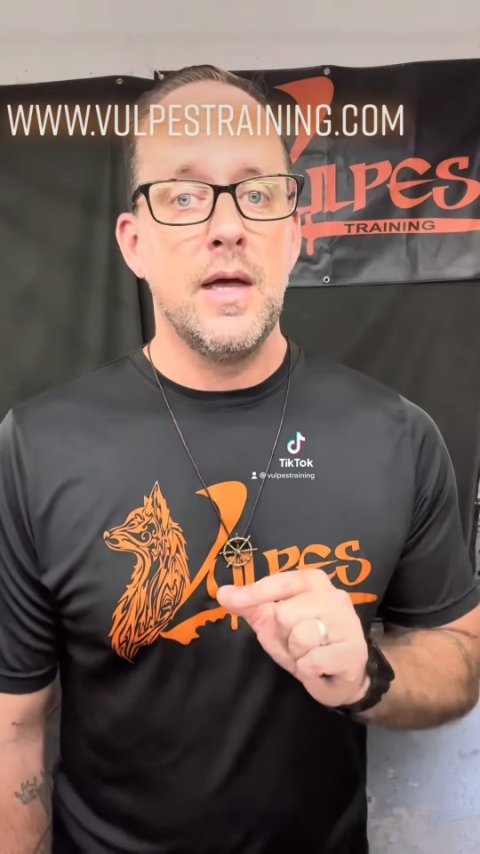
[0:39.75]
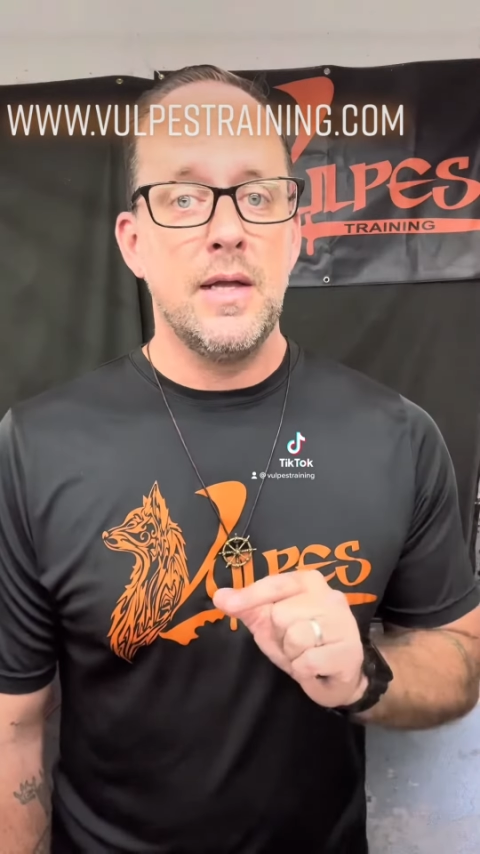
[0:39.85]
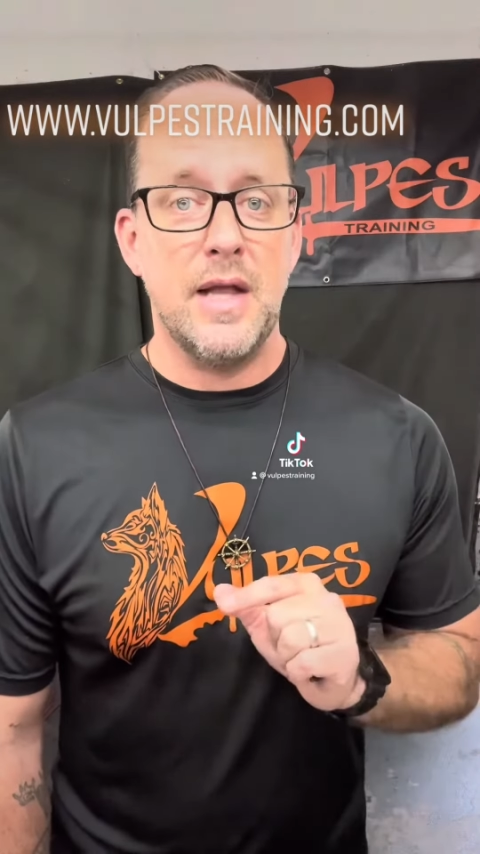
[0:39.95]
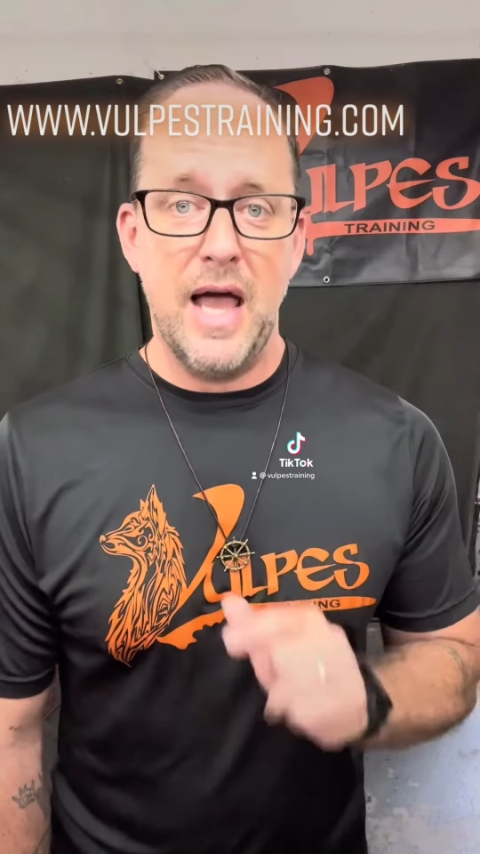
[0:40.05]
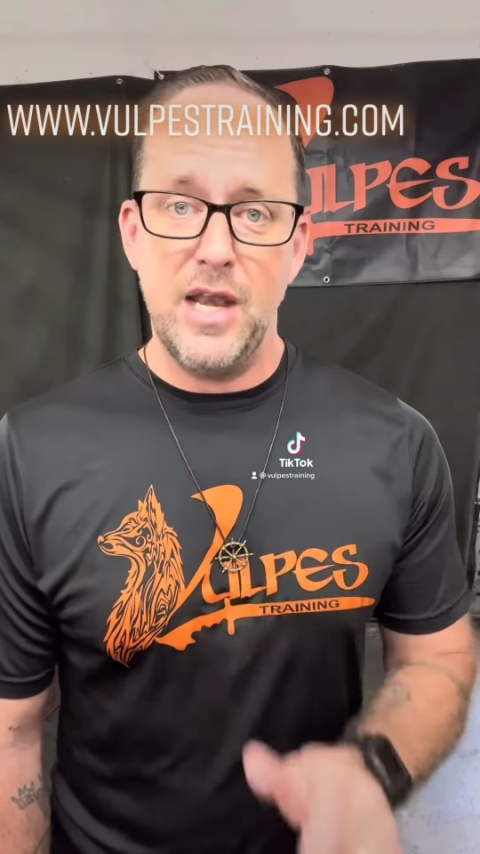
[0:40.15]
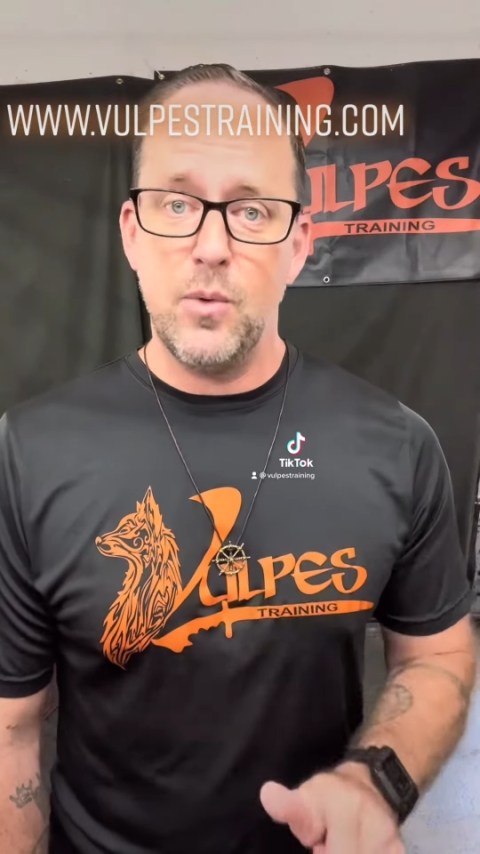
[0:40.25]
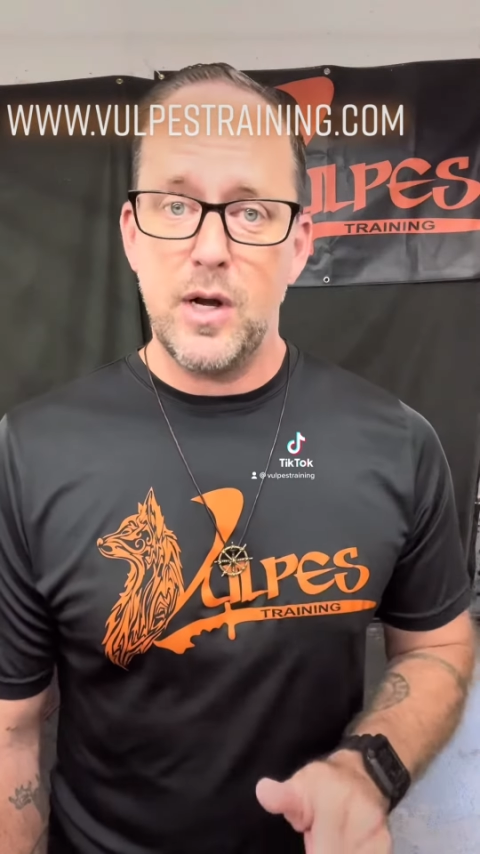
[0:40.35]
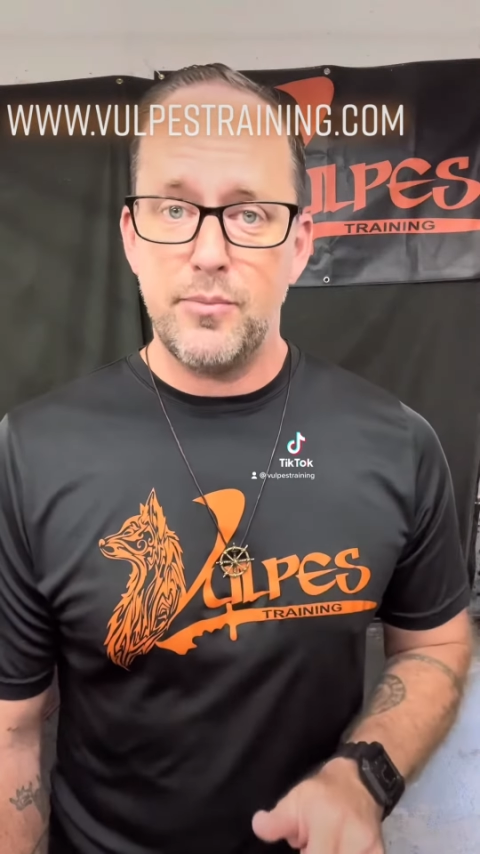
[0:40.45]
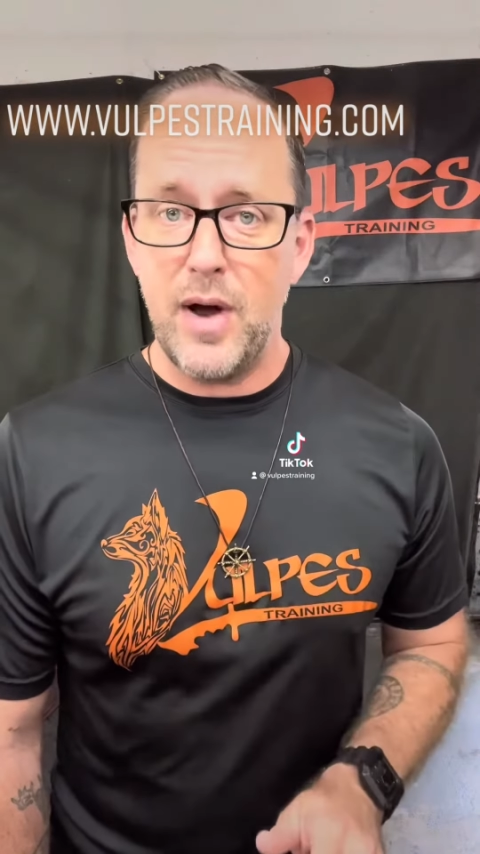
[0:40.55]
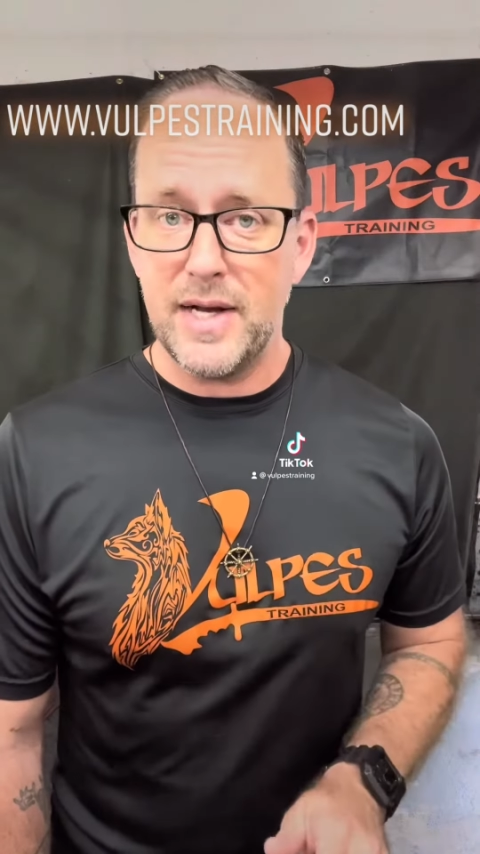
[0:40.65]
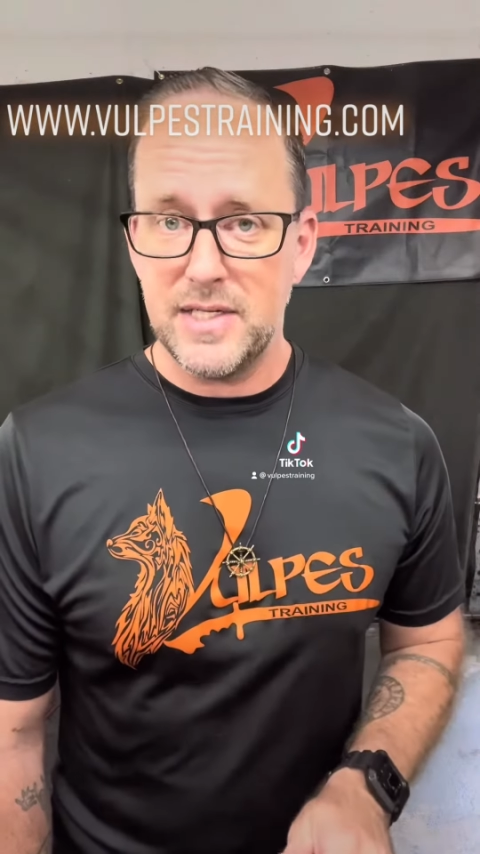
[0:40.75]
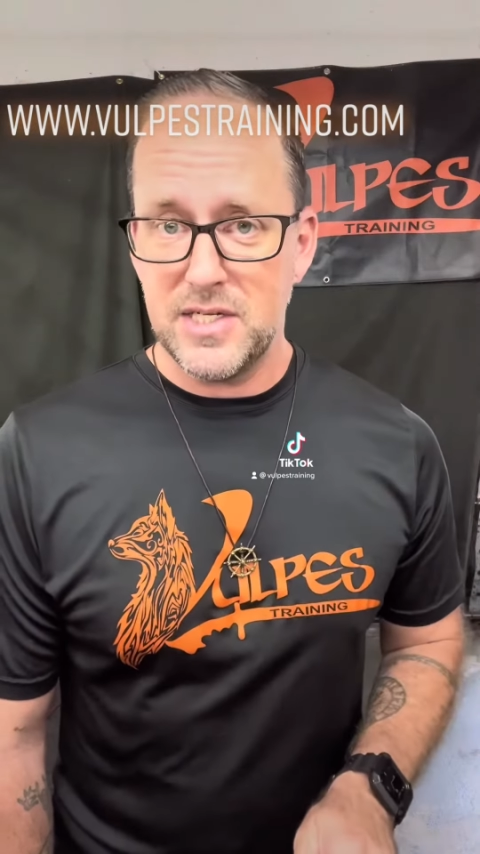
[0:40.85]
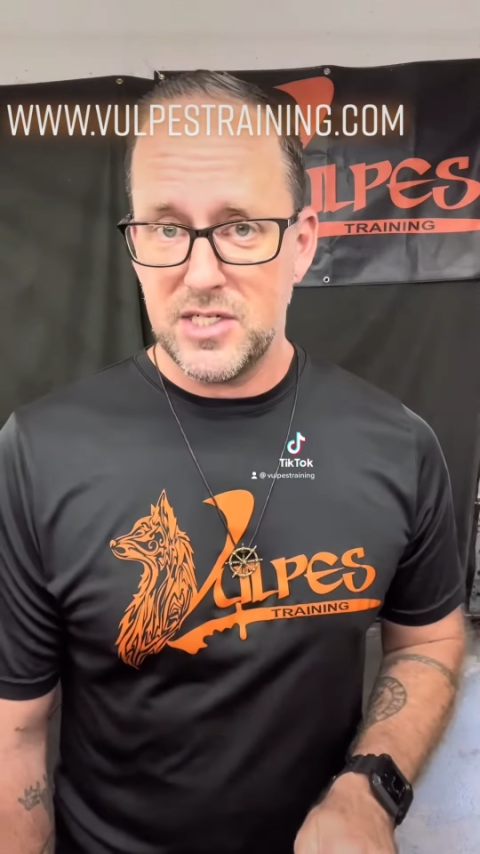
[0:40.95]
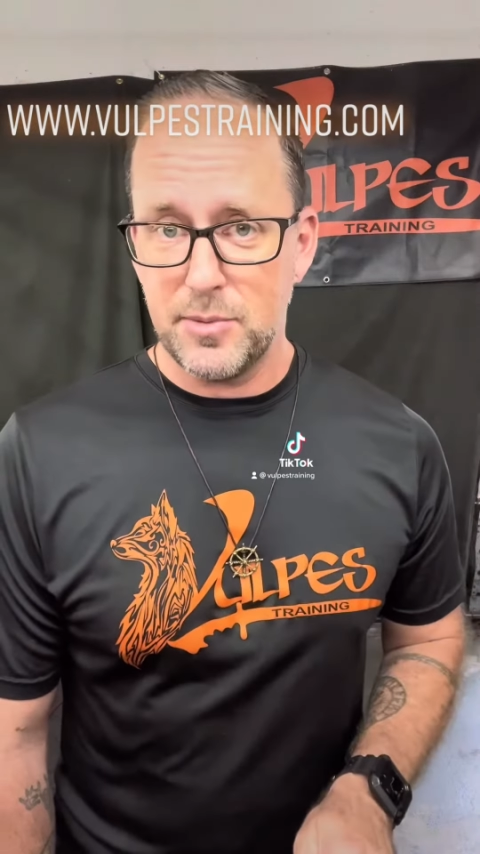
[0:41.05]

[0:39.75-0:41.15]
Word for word: Now, anyone who practices the